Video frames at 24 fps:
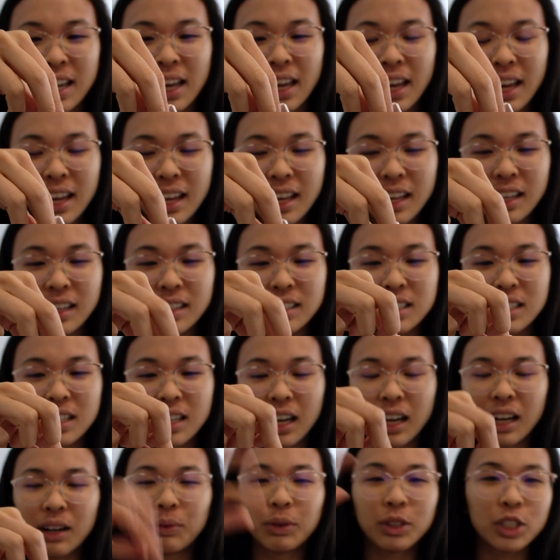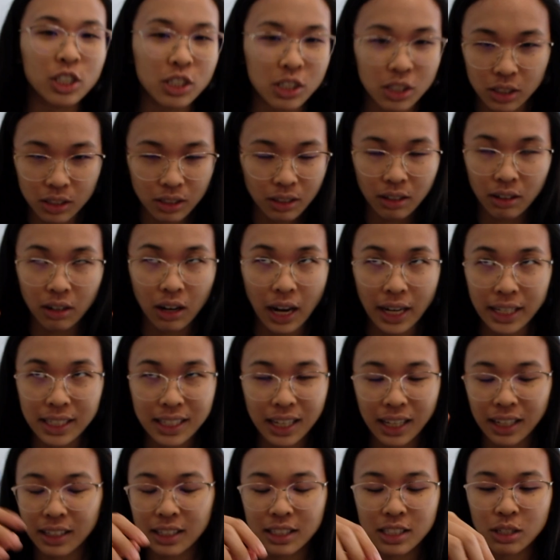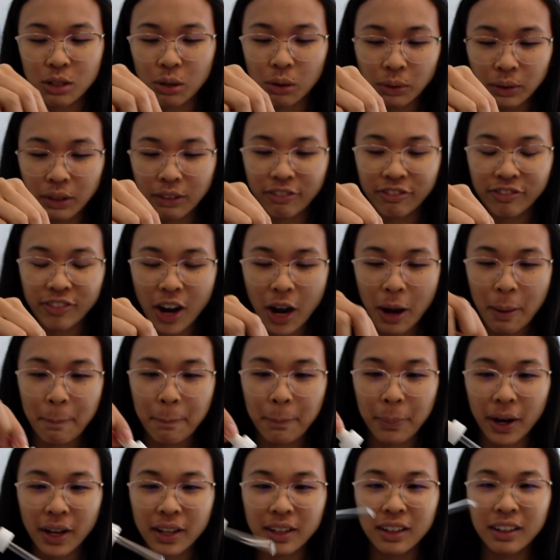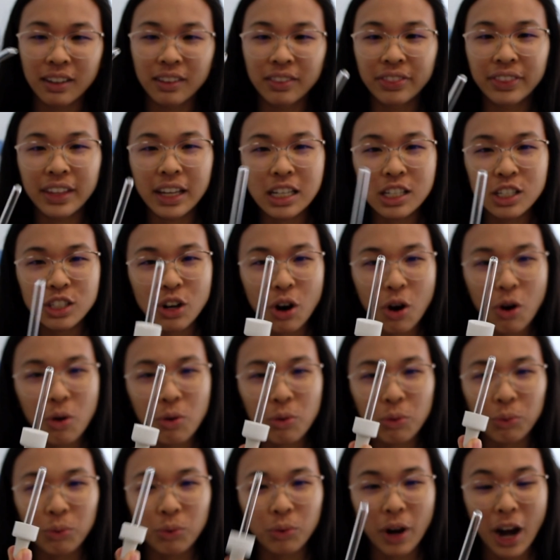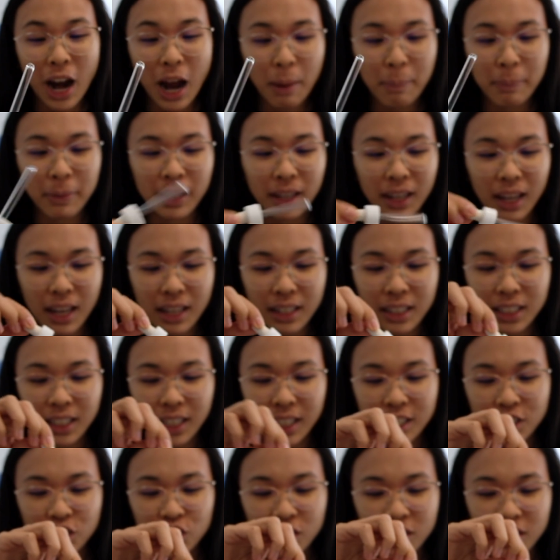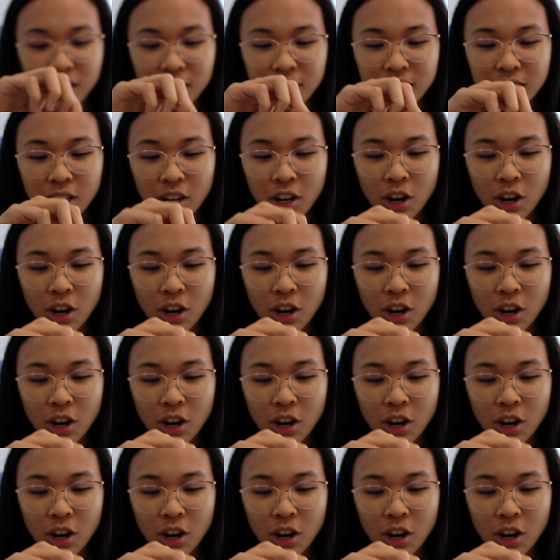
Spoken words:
and which is, I get it's totally fine, but they don't wrap it, and it's just this